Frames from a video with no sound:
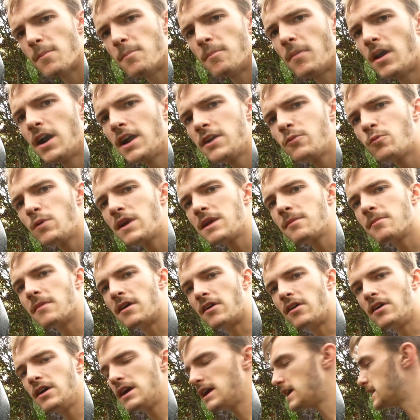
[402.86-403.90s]
My wing
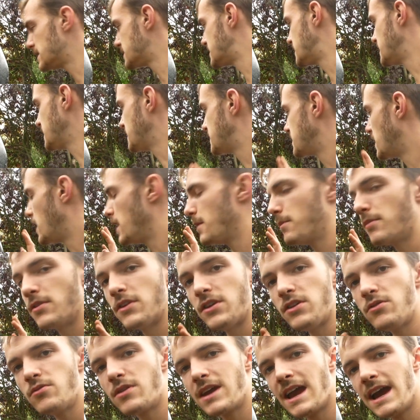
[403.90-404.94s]
mirror is the type that
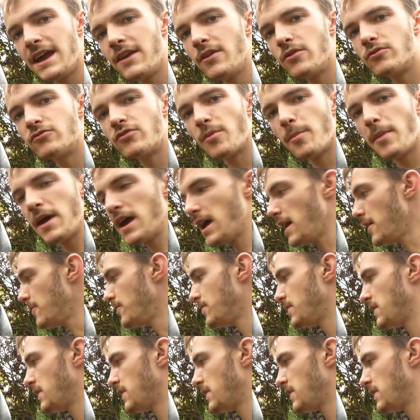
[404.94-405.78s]
you cannot repair,